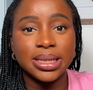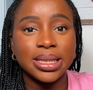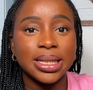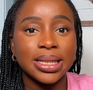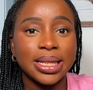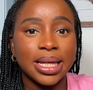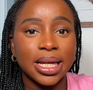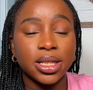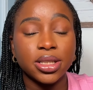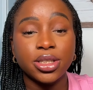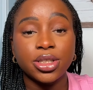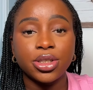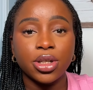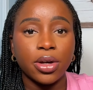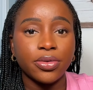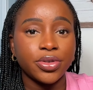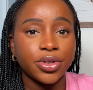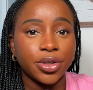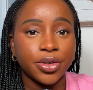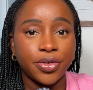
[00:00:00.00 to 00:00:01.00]
to get
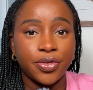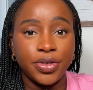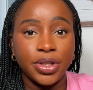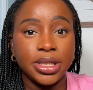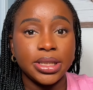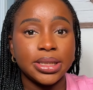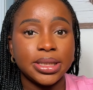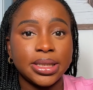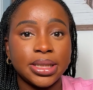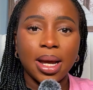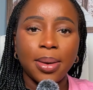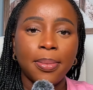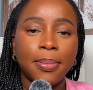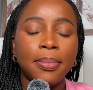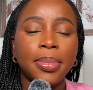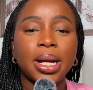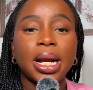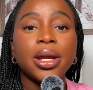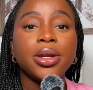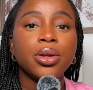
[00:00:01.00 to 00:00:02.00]
softer feet.
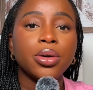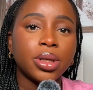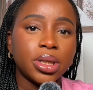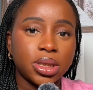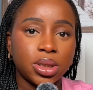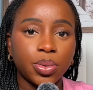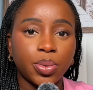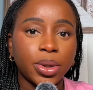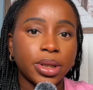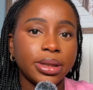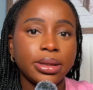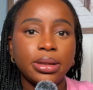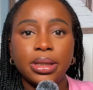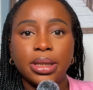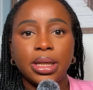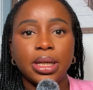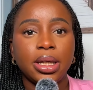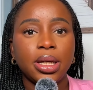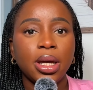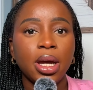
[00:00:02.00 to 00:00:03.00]
But I noticed one
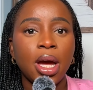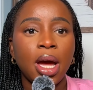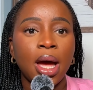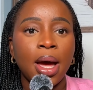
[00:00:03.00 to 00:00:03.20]
thing: